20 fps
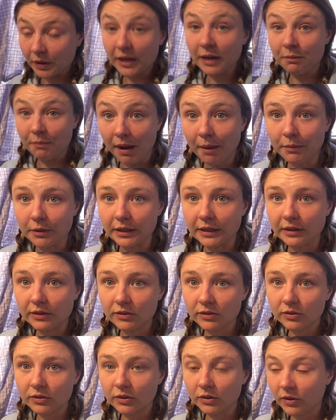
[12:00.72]
in
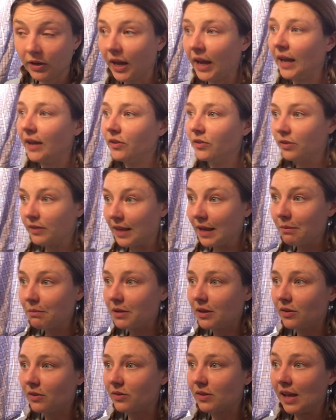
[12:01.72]
memories, okay? So that
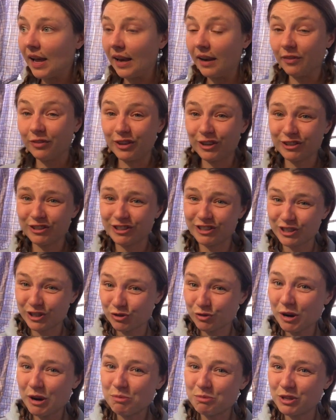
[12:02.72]
means that if there's a
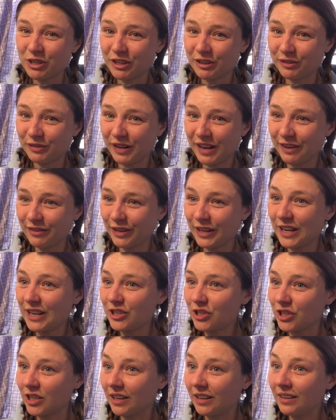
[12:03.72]
disruption of
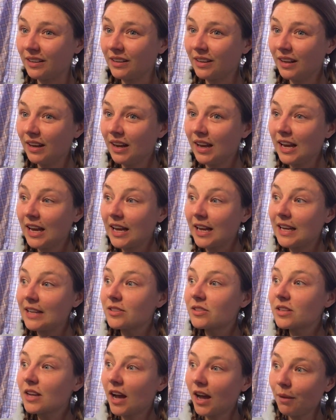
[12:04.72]
navigation, it's
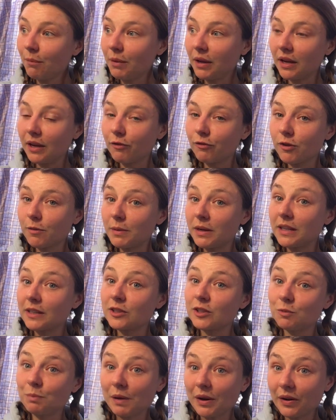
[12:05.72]
coming from an
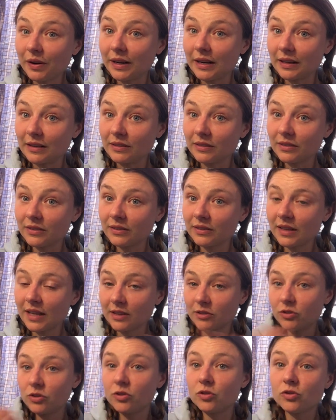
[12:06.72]
experience
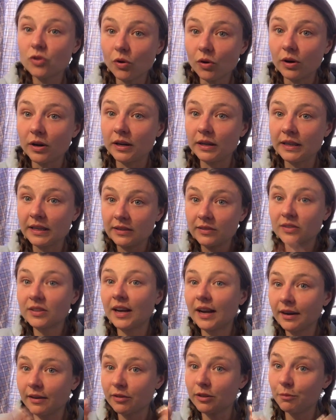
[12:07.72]
that's stored
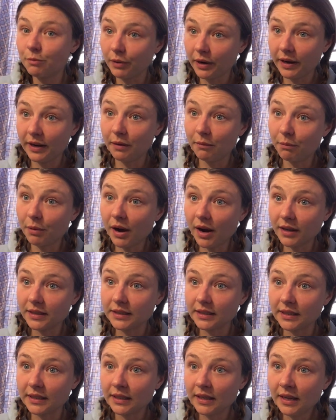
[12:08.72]
inside of the brain and
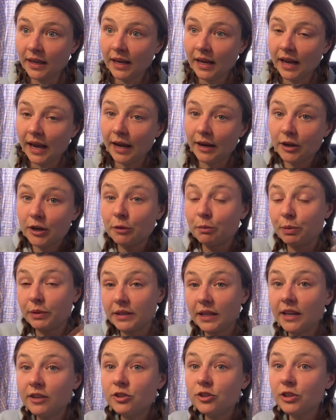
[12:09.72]
body and could
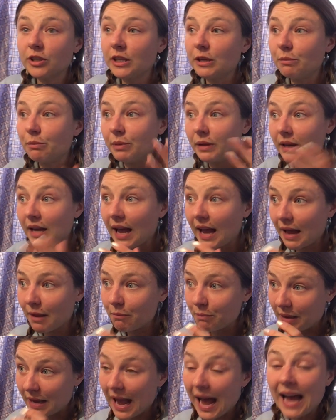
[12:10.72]
potentially be,
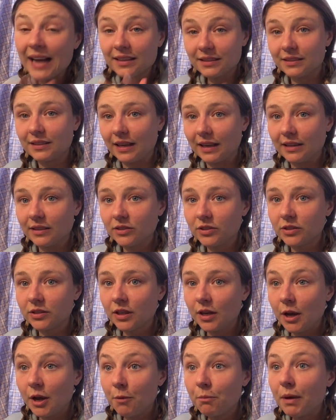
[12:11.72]
be accessed
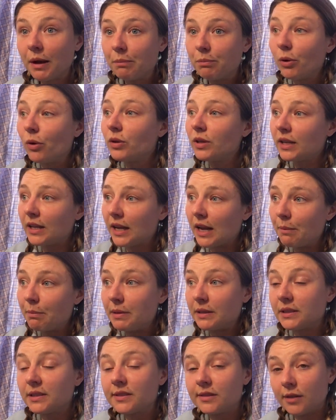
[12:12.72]
by pulling up
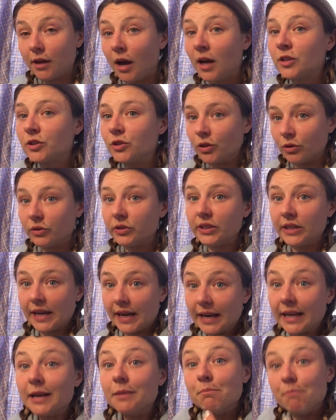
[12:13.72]
its
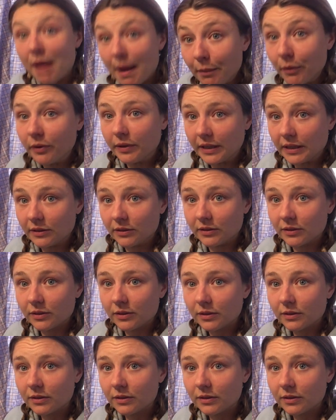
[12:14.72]
associated memories,